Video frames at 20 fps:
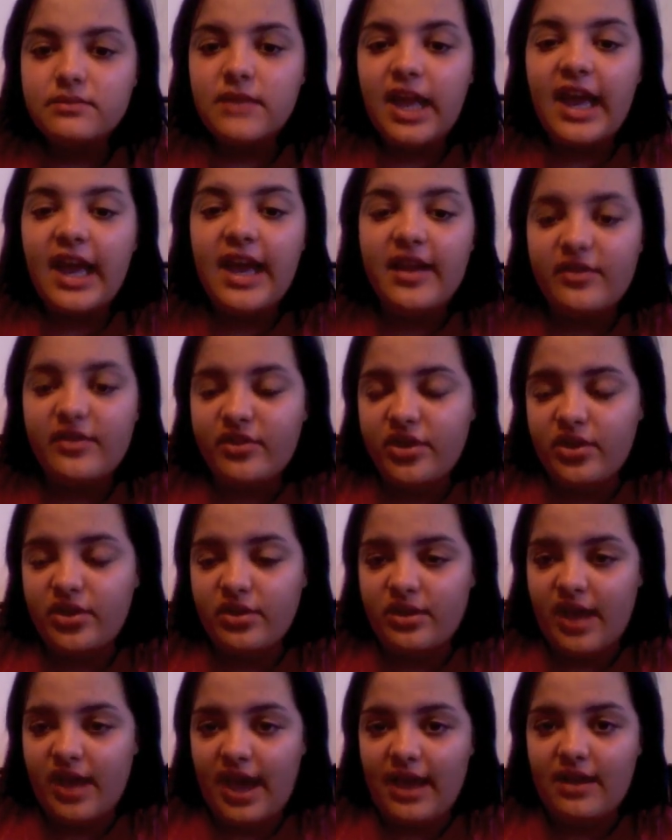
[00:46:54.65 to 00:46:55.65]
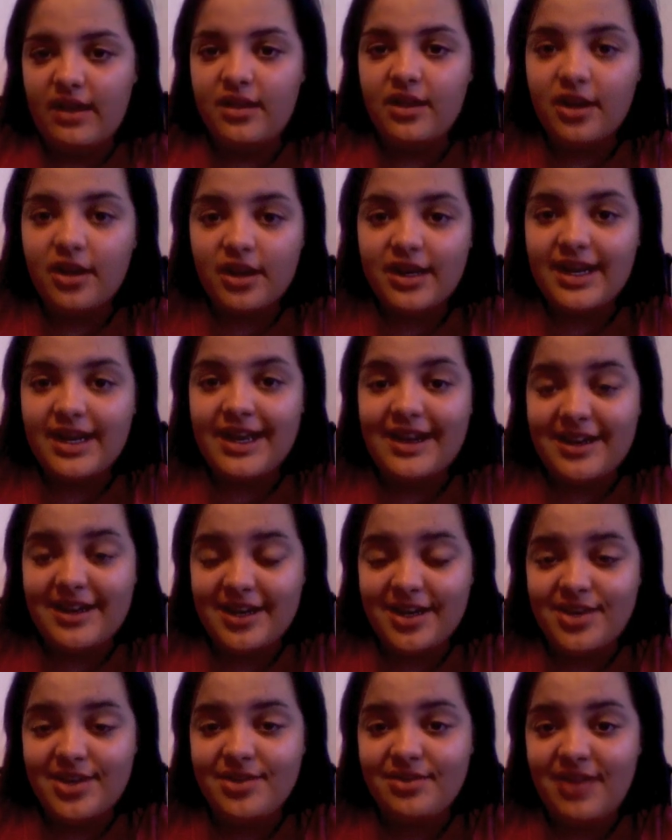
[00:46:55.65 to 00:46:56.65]
I have to do that. Learn how
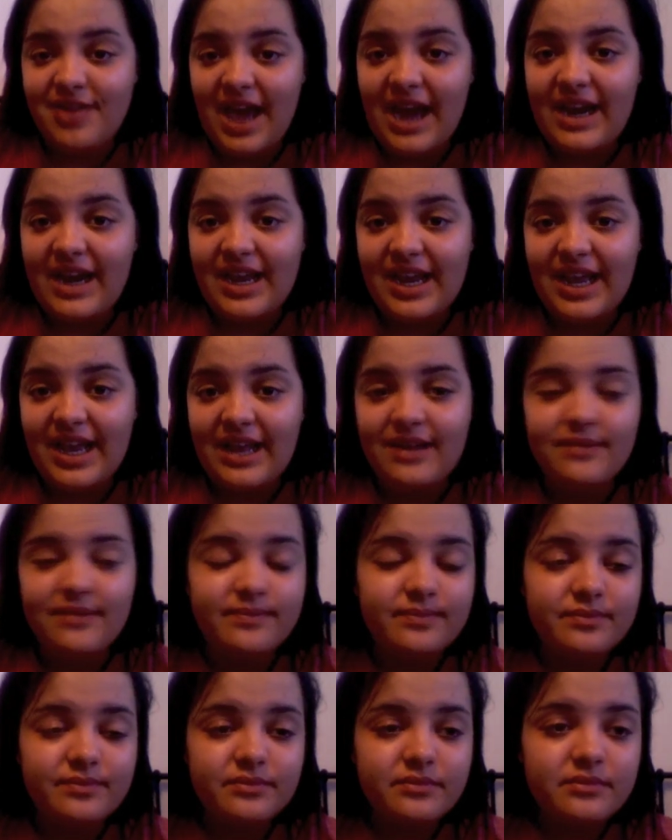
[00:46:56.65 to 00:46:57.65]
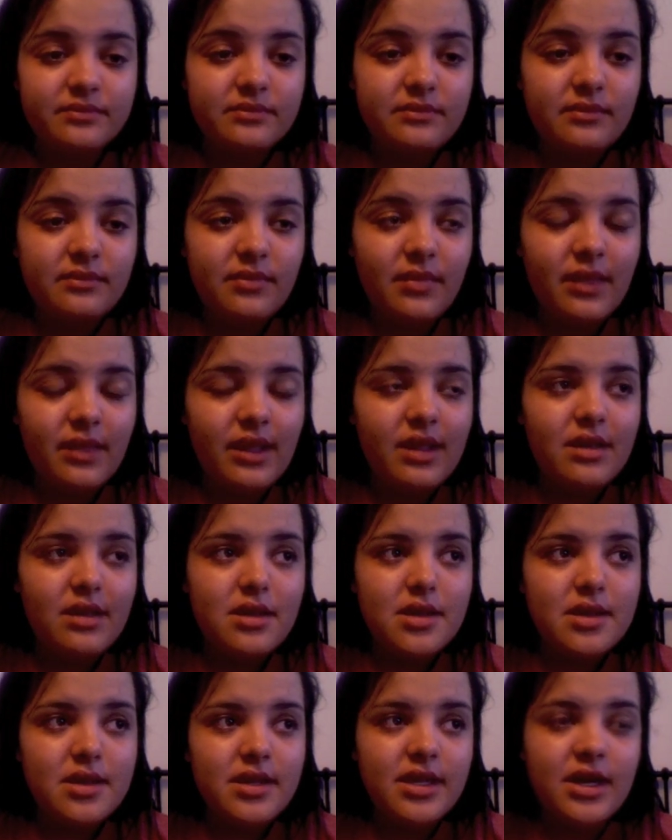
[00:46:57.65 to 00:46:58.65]
to do that again.
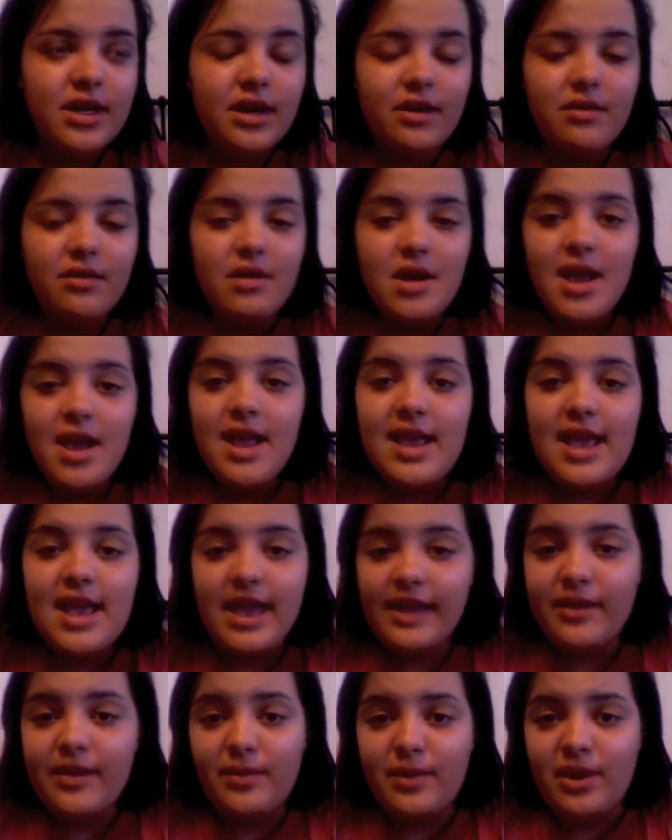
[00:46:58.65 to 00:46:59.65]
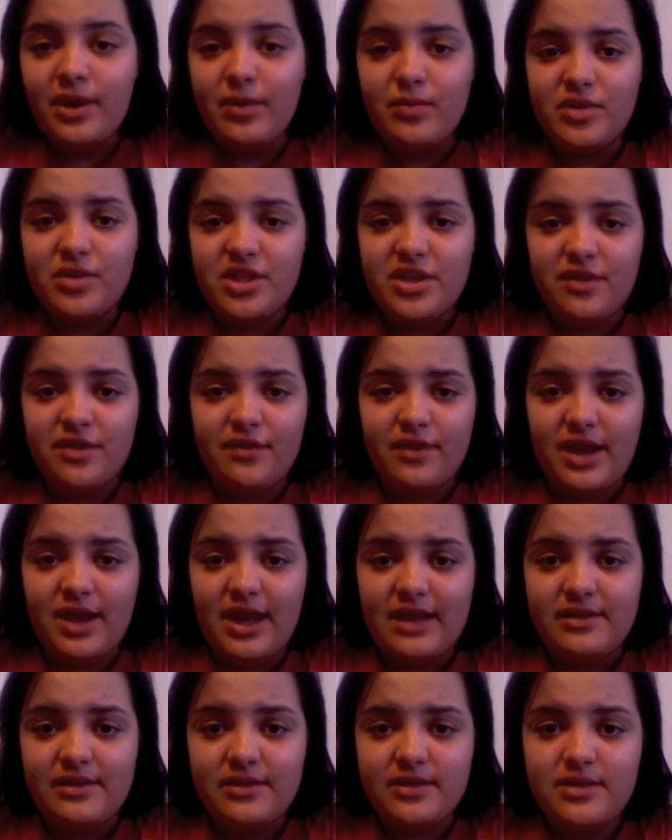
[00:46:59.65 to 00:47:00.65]
You know, hanging out with your
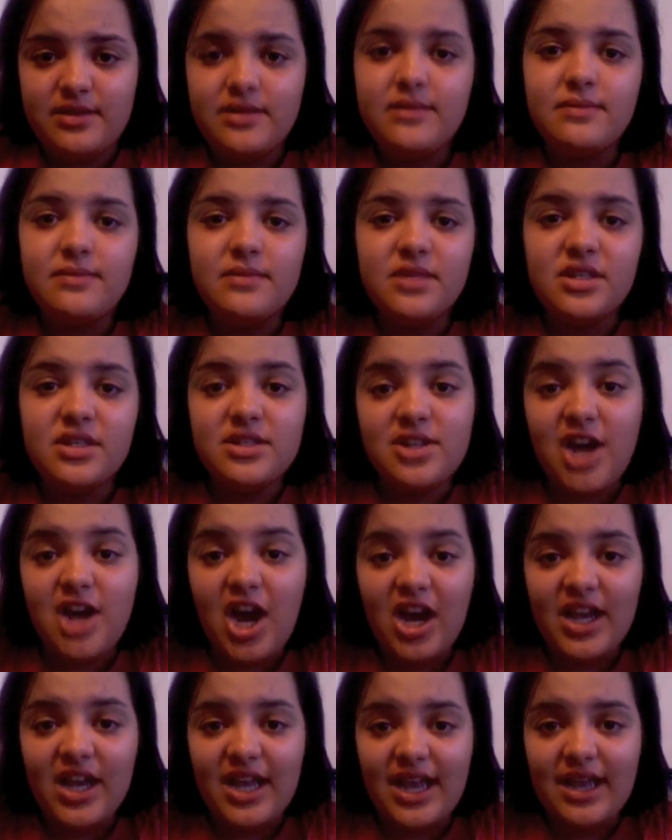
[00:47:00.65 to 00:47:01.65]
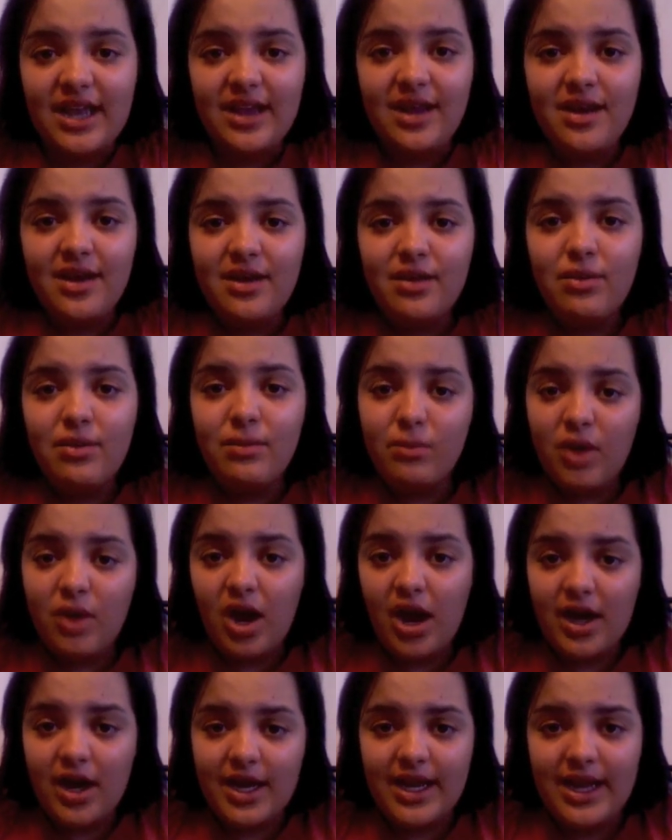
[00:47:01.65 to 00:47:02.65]
friends, talking,
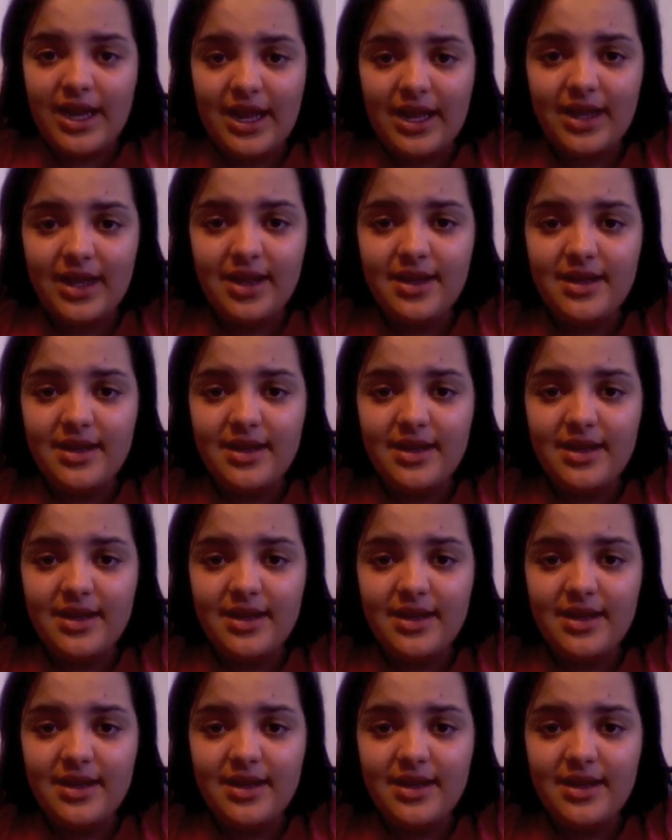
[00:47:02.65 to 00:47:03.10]
walking,